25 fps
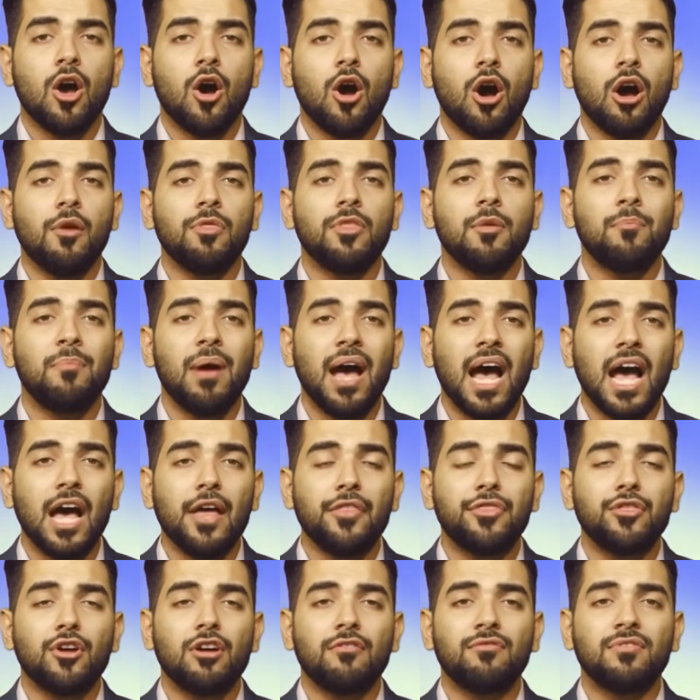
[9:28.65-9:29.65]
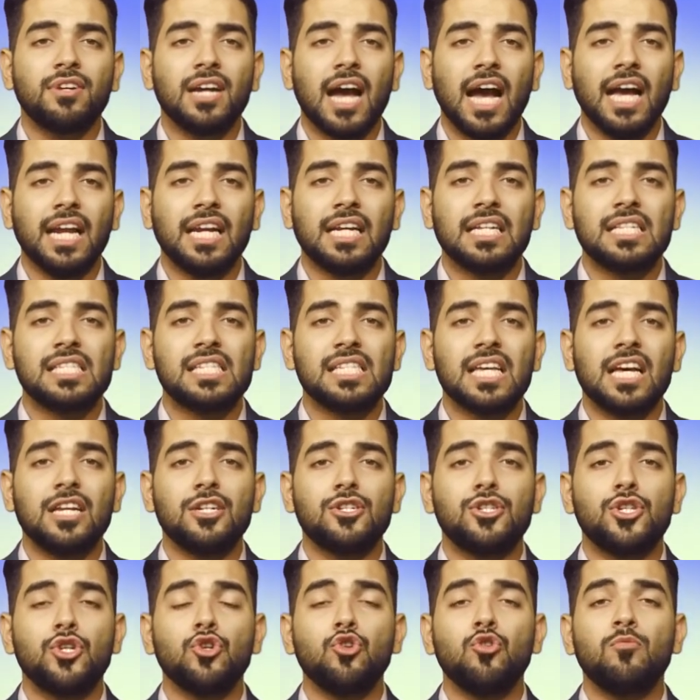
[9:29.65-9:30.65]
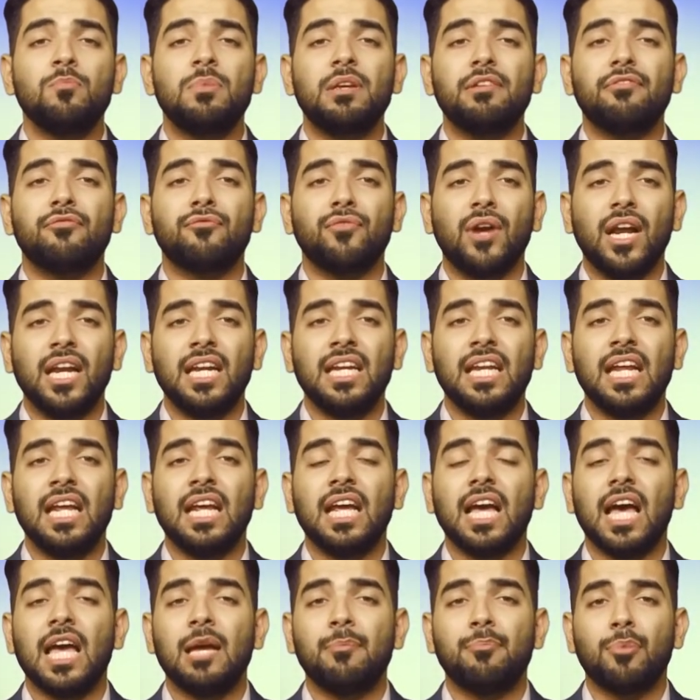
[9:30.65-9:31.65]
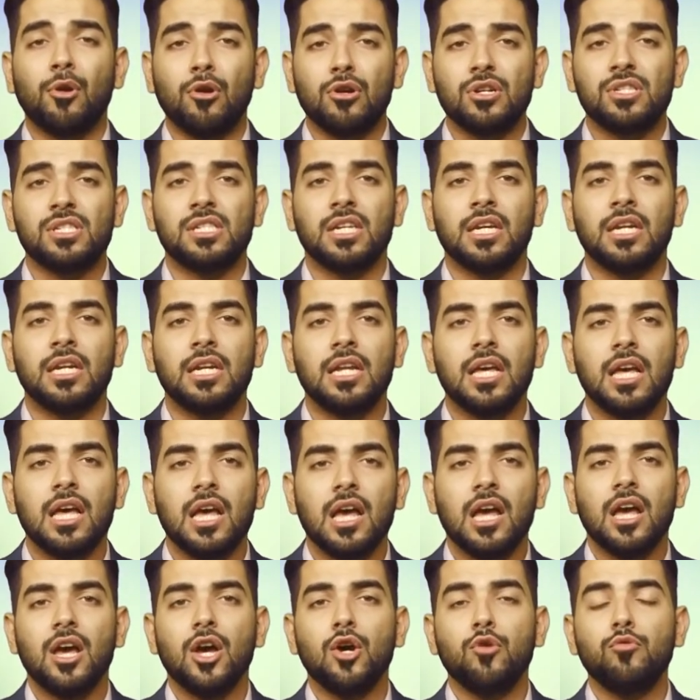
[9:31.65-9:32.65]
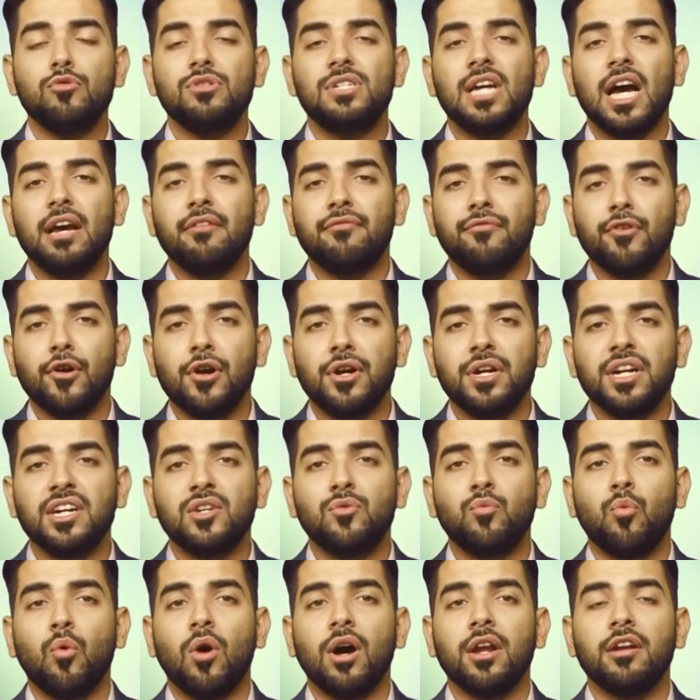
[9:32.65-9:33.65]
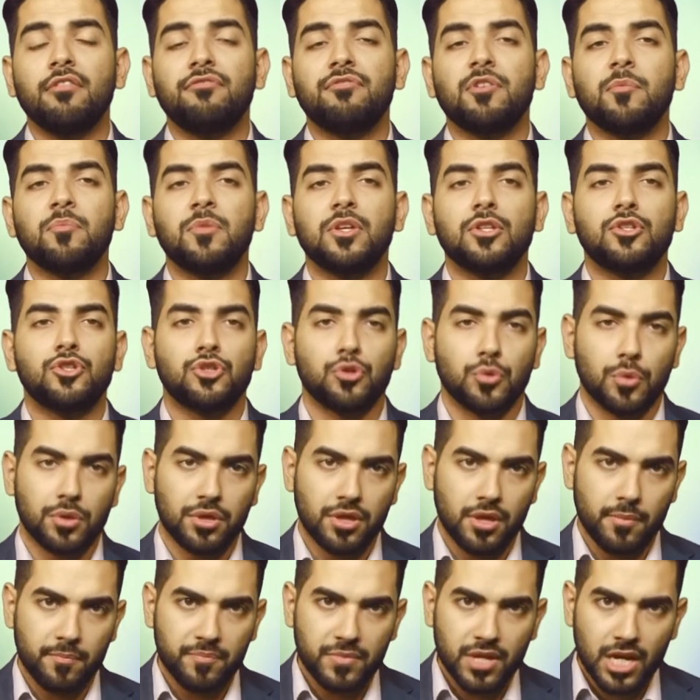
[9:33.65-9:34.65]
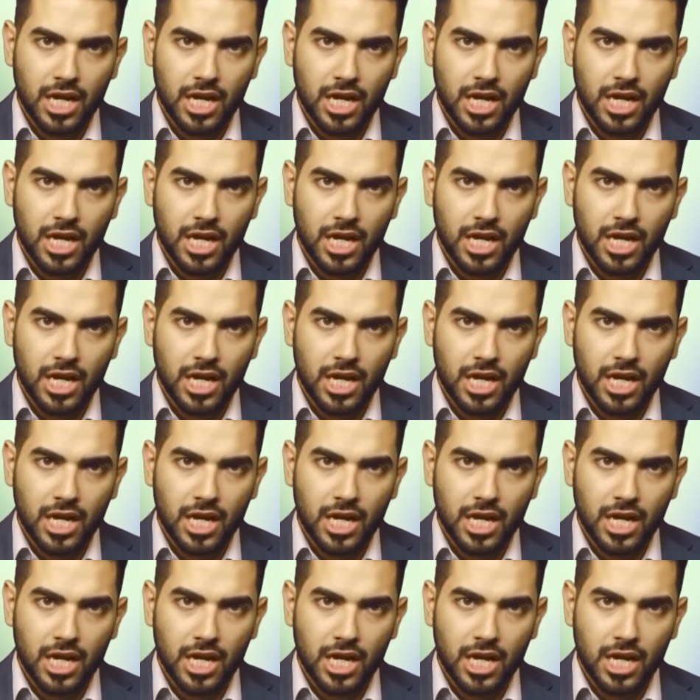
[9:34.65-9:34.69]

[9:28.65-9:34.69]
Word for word: on the path of guidance, and two, befriending a person who diverted one from the truth.